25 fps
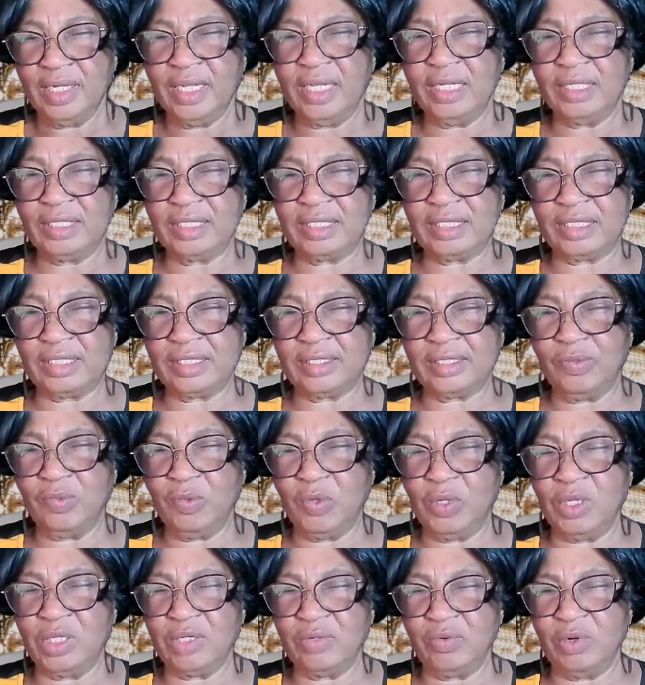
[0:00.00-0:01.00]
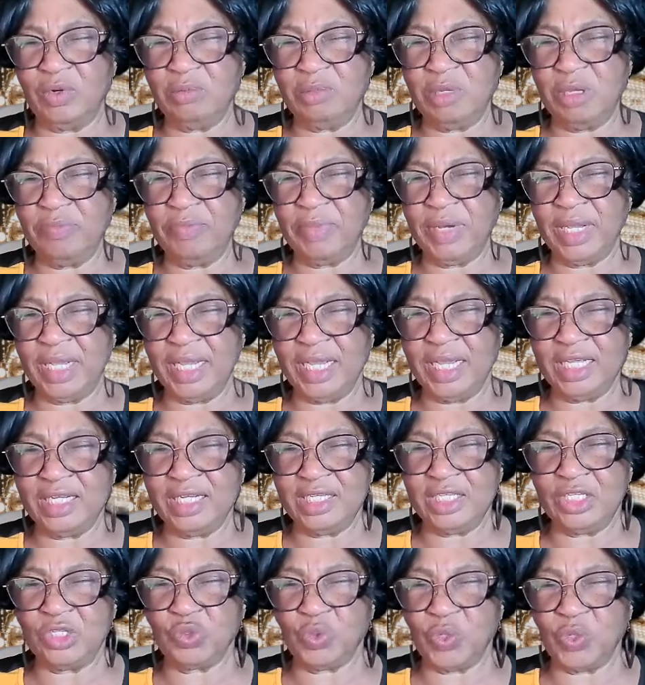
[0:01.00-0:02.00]
That's what we mean by
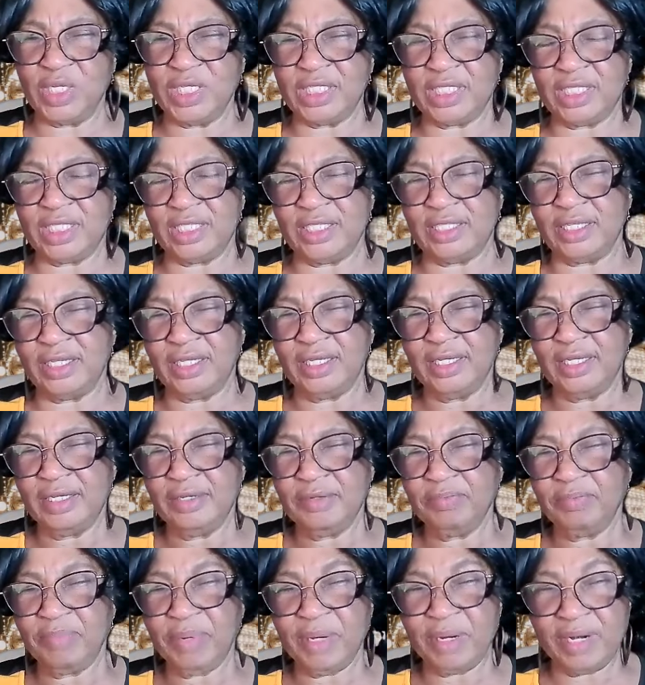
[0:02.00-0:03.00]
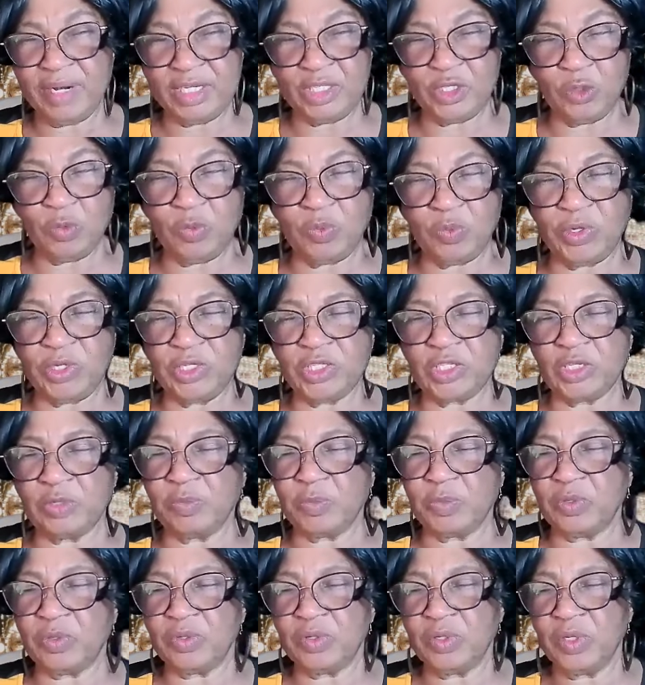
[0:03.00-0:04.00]
80-20, Pareto
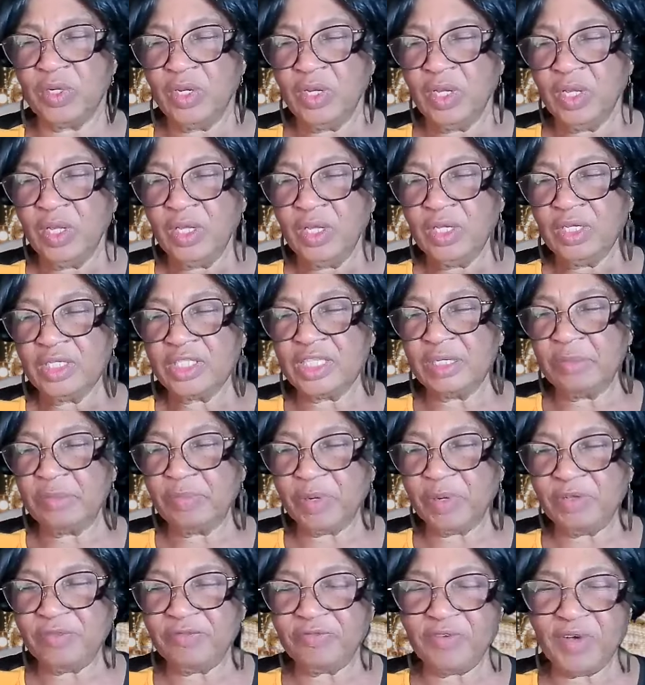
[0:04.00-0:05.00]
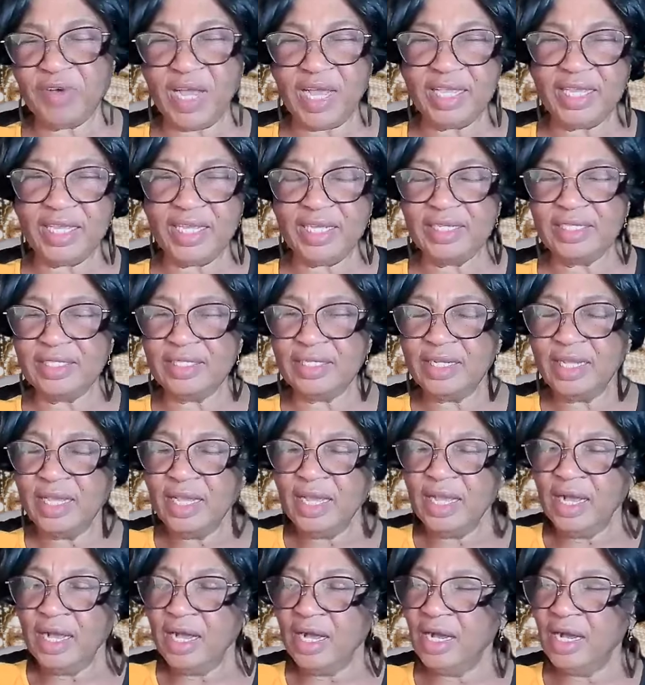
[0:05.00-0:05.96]
Principle. Simplifying